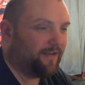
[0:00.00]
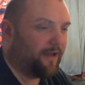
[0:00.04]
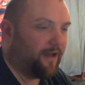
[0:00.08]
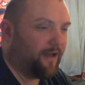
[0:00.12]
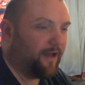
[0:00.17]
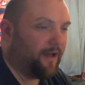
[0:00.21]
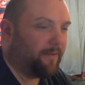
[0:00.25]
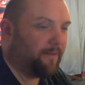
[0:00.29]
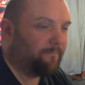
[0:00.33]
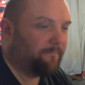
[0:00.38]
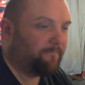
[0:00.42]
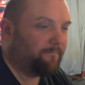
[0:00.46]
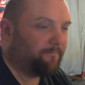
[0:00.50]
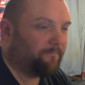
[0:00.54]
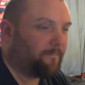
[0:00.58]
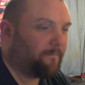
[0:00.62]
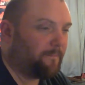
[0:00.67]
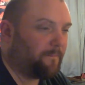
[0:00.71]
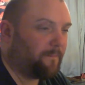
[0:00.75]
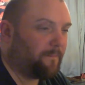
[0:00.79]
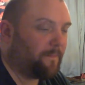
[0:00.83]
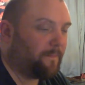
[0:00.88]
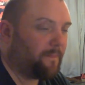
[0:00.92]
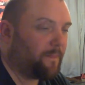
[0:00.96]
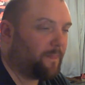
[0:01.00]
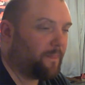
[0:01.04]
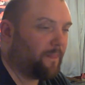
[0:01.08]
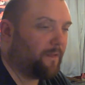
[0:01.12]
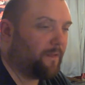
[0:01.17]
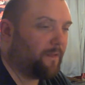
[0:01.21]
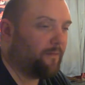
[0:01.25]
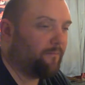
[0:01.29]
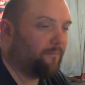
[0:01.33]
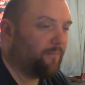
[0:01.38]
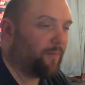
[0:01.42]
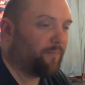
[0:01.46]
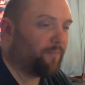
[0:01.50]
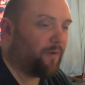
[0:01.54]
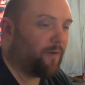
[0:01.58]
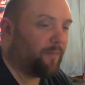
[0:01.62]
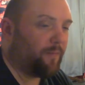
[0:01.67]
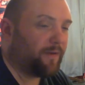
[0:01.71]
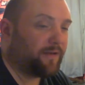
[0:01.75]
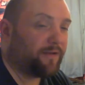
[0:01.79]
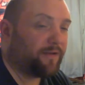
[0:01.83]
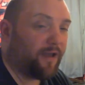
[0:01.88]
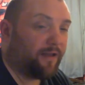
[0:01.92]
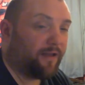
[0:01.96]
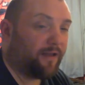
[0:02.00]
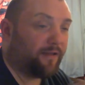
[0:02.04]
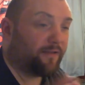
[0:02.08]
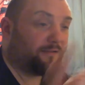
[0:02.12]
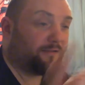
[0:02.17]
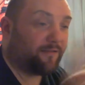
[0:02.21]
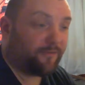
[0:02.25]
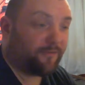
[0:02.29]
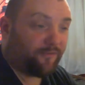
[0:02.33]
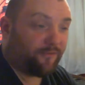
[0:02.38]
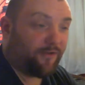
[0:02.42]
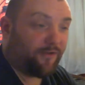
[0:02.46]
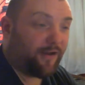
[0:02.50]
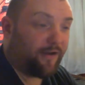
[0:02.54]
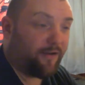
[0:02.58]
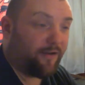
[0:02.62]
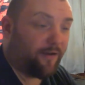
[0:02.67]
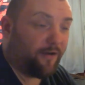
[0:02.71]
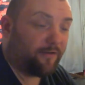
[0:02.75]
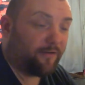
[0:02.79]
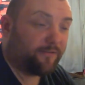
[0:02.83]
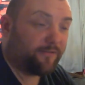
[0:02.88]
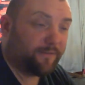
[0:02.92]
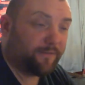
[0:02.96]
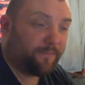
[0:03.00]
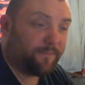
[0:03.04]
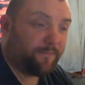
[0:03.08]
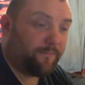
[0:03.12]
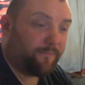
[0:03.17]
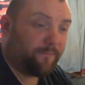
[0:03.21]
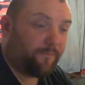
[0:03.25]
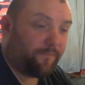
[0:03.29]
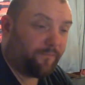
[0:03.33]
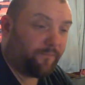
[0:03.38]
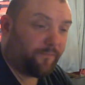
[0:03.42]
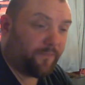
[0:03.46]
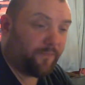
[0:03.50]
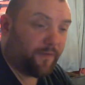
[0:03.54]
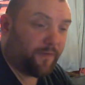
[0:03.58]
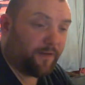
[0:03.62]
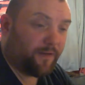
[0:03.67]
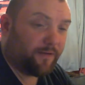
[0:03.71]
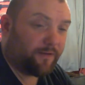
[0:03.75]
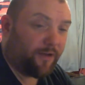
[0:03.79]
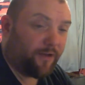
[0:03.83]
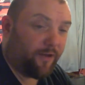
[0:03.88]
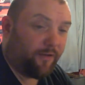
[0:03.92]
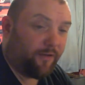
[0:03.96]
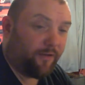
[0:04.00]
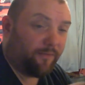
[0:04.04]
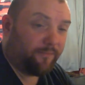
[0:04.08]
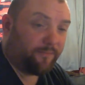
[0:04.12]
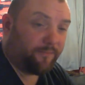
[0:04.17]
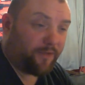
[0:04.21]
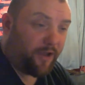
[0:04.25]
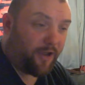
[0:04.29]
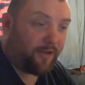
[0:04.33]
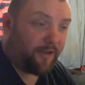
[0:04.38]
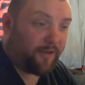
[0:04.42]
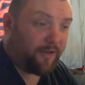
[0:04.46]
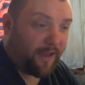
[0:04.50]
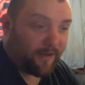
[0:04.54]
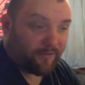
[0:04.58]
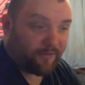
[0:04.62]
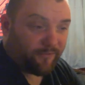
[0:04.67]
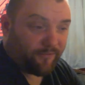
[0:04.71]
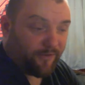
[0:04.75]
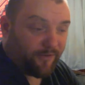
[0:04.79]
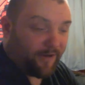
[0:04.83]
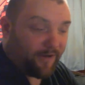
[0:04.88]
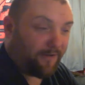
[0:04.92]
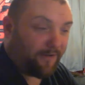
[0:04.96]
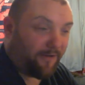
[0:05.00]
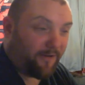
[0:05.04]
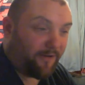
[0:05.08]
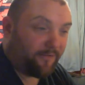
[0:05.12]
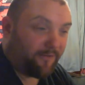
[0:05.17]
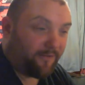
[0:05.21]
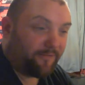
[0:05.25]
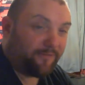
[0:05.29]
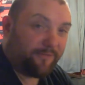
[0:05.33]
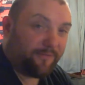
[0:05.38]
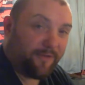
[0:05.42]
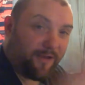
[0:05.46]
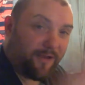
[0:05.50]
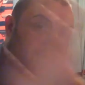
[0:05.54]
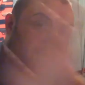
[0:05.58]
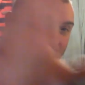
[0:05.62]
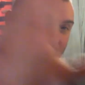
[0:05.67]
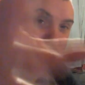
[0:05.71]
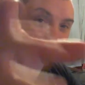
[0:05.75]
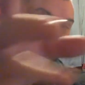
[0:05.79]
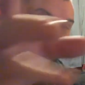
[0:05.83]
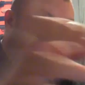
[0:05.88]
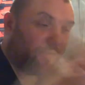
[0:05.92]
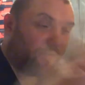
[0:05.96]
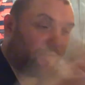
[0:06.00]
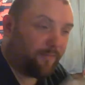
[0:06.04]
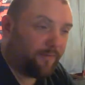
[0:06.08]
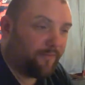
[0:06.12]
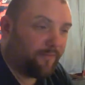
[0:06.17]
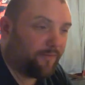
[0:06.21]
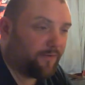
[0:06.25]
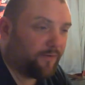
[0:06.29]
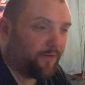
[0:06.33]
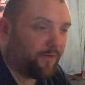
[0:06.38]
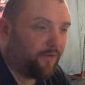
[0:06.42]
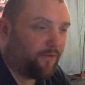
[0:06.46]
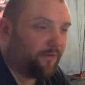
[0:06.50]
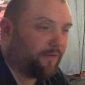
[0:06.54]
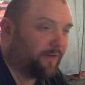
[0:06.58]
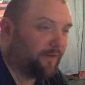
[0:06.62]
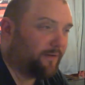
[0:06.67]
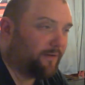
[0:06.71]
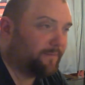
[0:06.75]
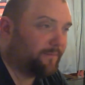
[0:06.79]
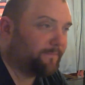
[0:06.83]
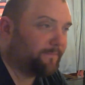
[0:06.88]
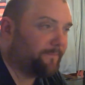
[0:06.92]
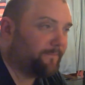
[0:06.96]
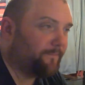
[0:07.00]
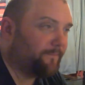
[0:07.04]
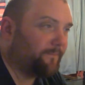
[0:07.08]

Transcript: But probably turn the screen off. So turn that screen off, and then it'll still be recording.